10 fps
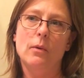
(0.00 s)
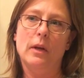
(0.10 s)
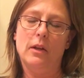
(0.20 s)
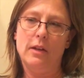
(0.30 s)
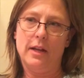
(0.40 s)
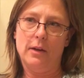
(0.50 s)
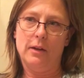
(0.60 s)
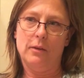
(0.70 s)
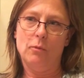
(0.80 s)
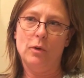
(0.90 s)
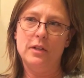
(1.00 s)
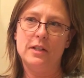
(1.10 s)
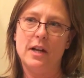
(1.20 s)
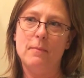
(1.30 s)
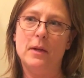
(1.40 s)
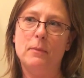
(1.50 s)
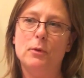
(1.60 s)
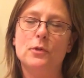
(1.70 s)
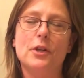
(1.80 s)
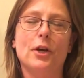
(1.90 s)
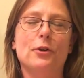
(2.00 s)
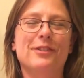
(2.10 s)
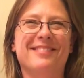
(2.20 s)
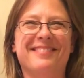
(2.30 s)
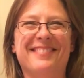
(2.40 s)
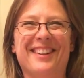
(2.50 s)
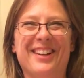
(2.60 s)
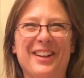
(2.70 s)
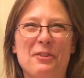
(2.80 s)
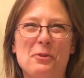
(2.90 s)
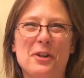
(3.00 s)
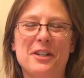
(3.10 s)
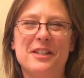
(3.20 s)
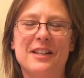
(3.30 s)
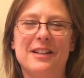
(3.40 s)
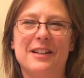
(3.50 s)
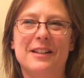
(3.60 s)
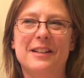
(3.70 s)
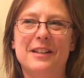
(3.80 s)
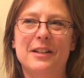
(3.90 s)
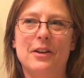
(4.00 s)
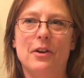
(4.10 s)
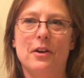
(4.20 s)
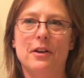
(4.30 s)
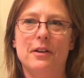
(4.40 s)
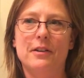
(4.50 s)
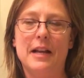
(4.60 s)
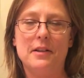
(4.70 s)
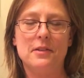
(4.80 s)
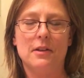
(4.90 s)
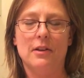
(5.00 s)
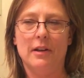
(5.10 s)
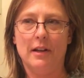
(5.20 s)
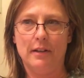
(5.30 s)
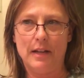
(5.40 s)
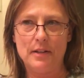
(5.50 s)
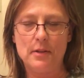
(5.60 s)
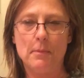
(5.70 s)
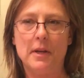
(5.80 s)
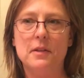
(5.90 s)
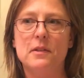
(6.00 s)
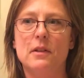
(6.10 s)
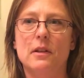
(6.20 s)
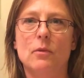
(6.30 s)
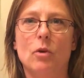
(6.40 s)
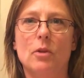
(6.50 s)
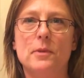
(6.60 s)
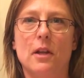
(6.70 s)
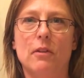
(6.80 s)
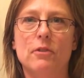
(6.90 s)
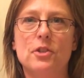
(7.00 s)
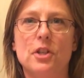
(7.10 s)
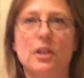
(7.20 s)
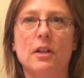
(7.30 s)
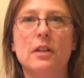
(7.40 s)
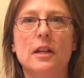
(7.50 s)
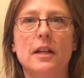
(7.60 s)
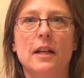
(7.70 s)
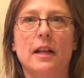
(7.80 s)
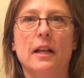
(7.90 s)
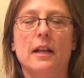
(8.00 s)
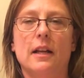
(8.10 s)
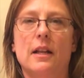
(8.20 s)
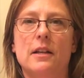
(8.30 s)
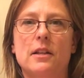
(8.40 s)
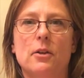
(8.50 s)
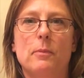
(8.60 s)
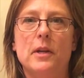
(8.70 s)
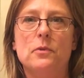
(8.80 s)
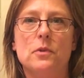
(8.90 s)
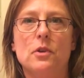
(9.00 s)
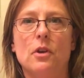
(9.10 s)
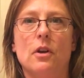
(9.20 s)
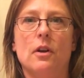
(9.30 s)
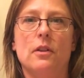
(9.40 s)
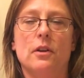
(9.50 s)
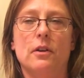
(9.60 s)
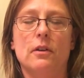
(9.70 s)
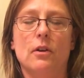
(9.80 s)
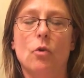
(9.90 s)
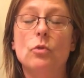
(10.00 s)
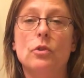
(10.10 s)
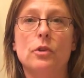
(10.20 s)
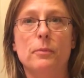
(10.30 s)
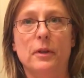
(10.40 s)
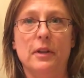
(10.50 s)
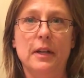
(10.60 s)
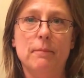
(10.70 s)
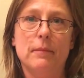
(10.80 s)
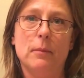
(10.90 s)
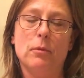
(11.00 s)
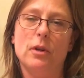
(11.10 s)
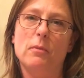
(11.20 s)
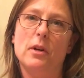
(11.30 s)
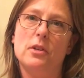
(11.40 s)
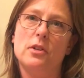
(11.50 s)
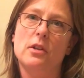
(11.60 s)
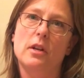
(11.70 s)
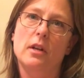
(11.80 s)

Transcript: Well, at one time, many moons ago, I worked on NASA at NASA base in Wallops Island, Virginia, and their base was their own little community. They pretty much